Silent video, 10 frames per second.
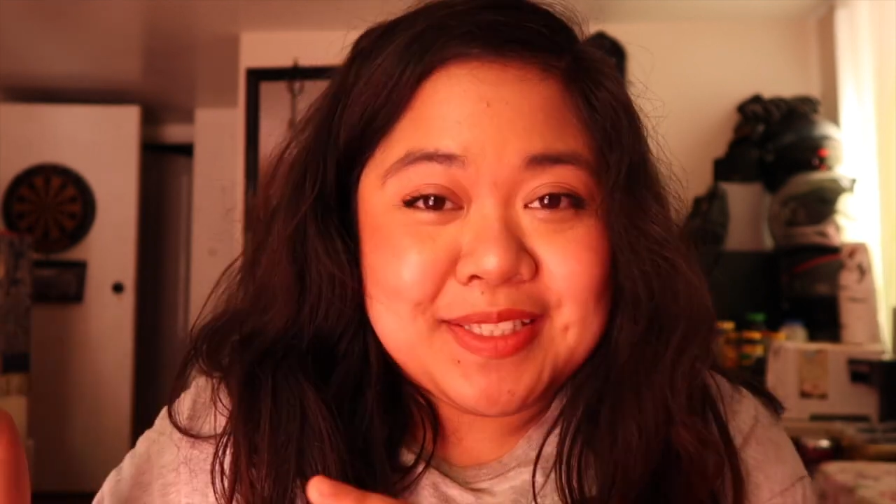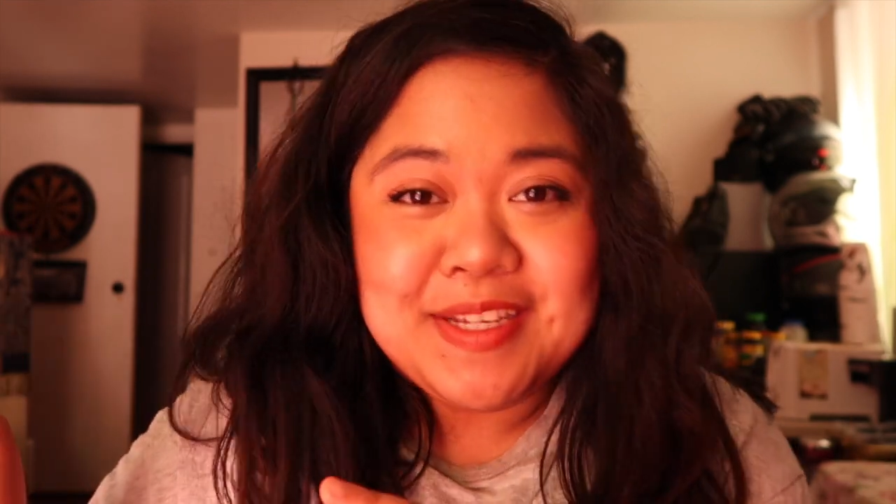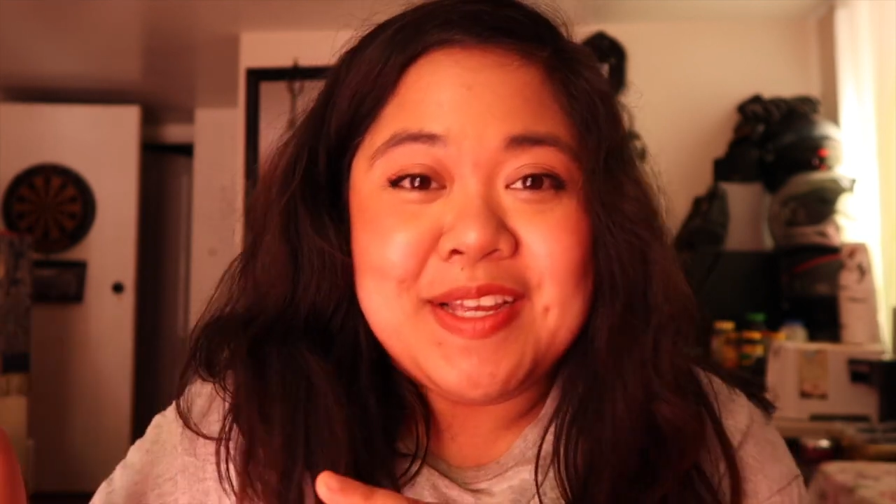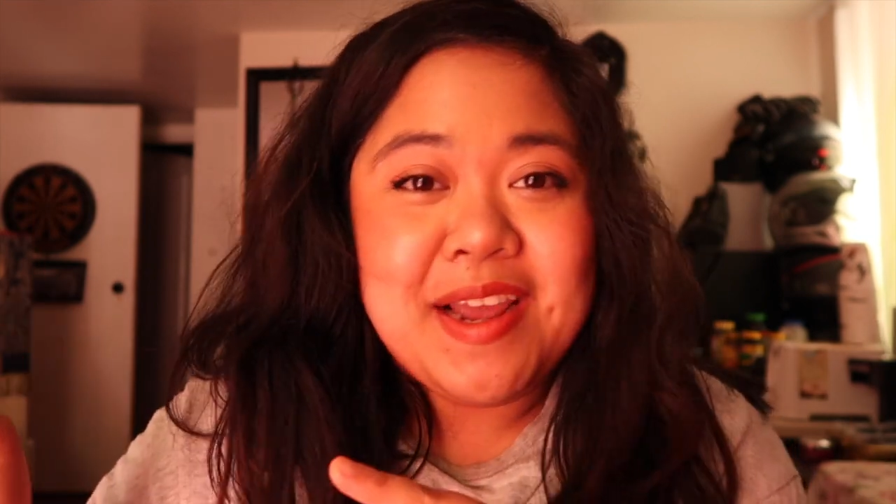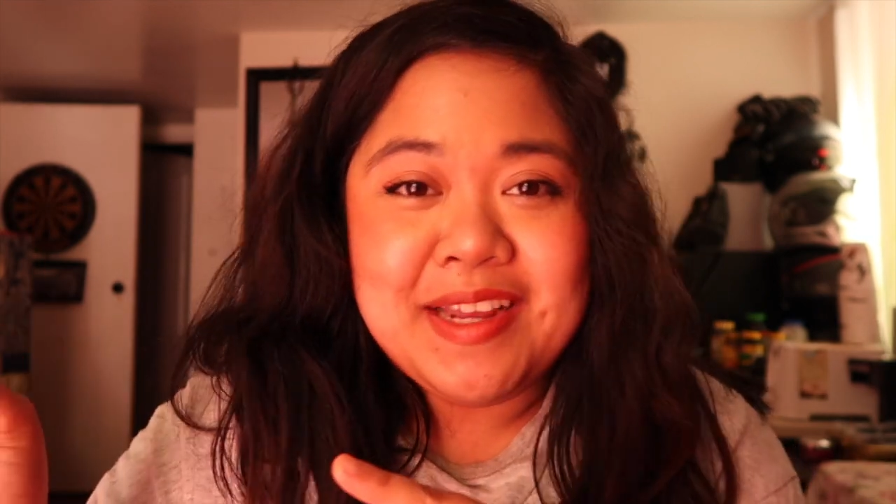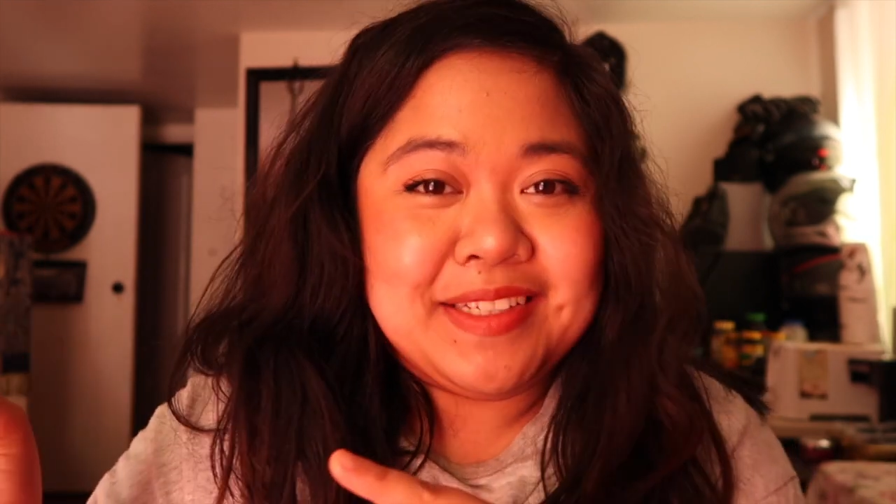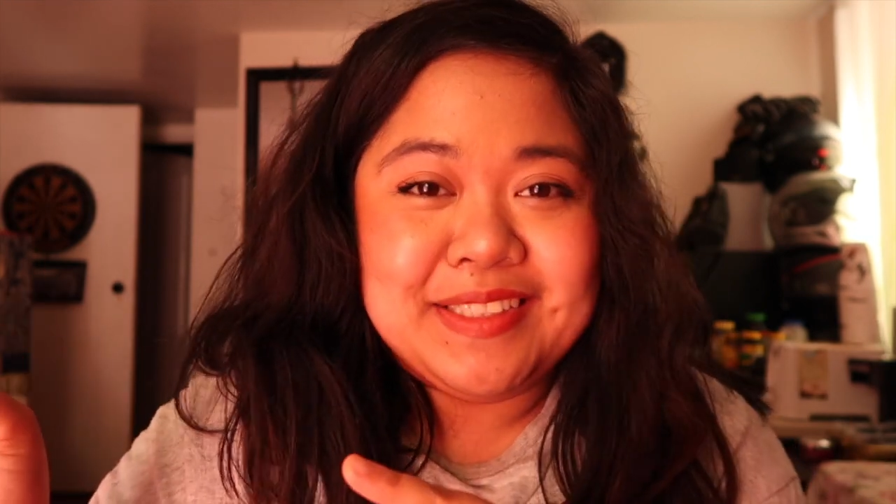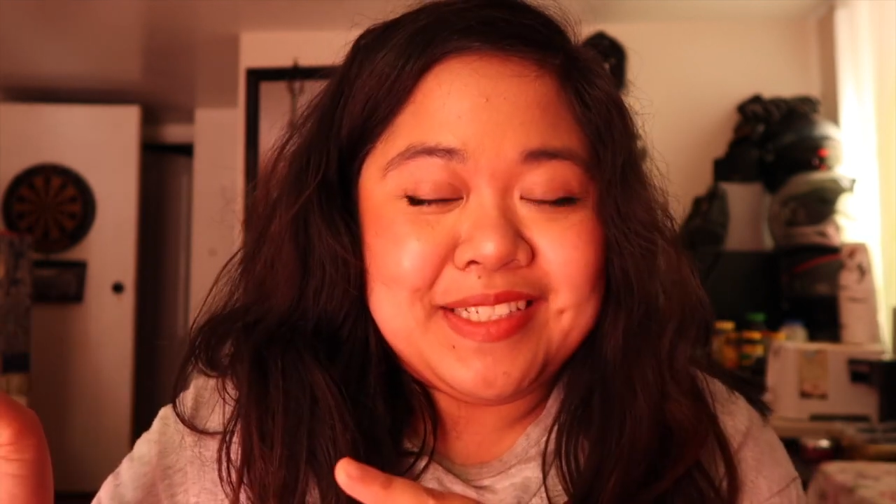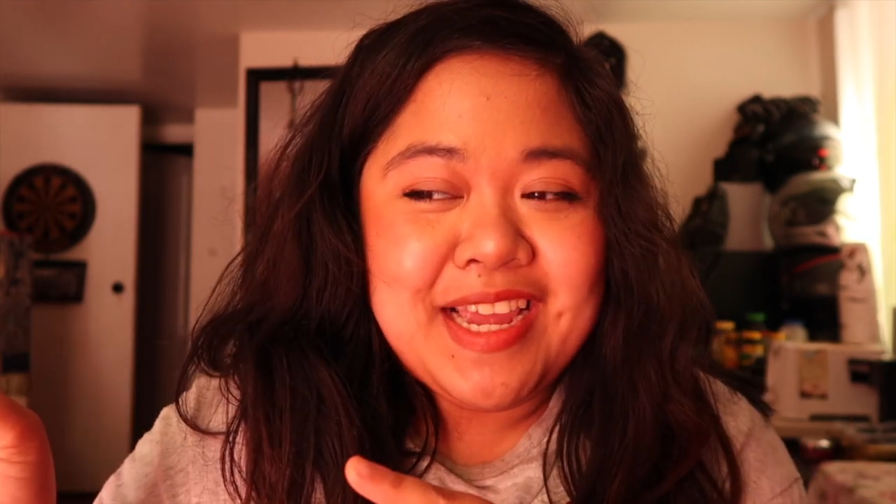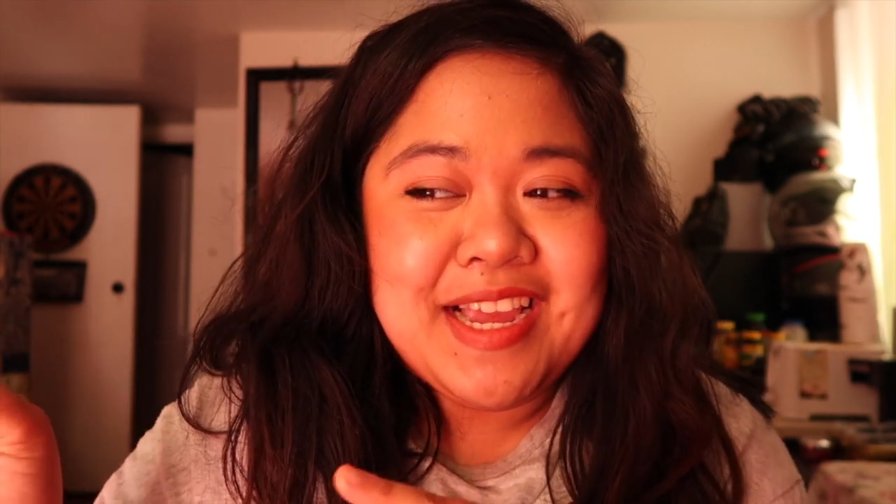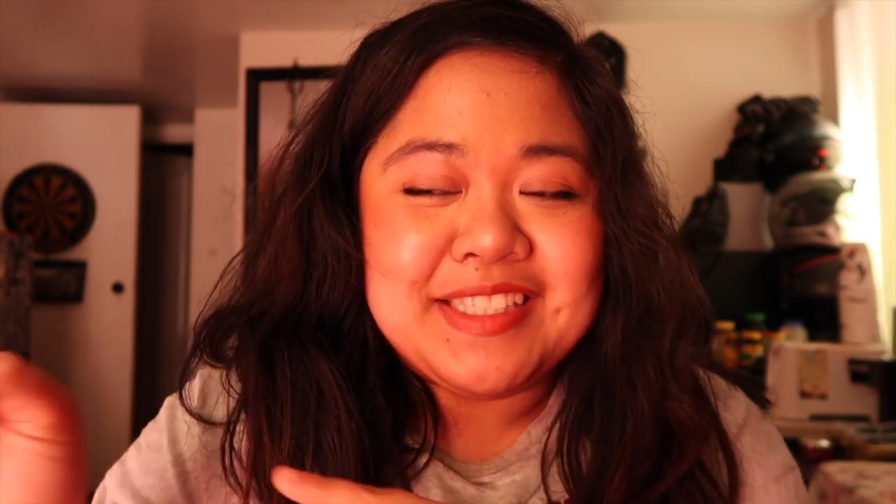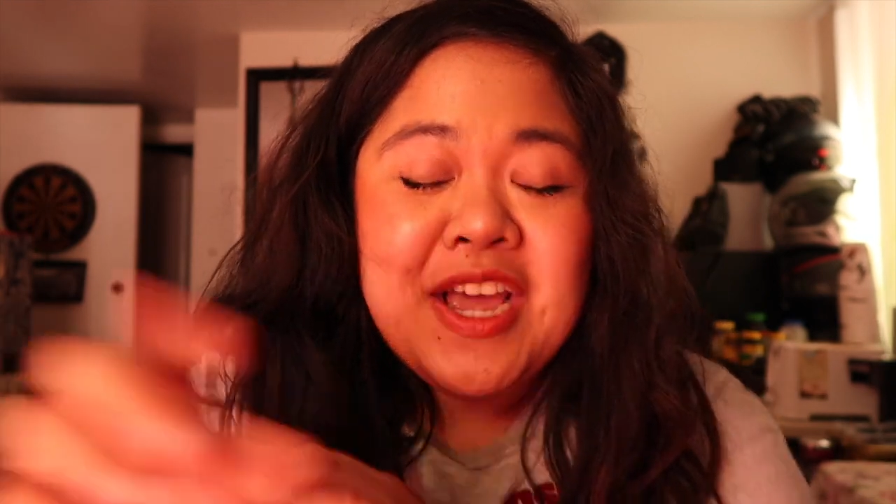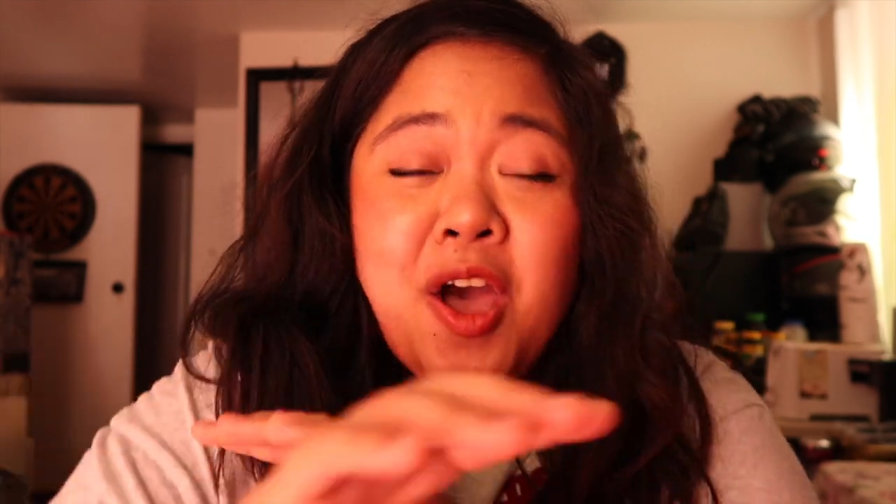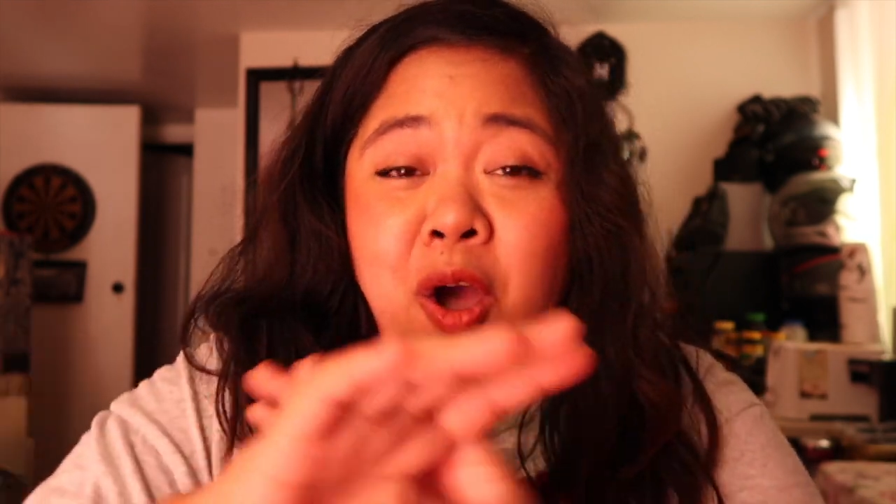the United States.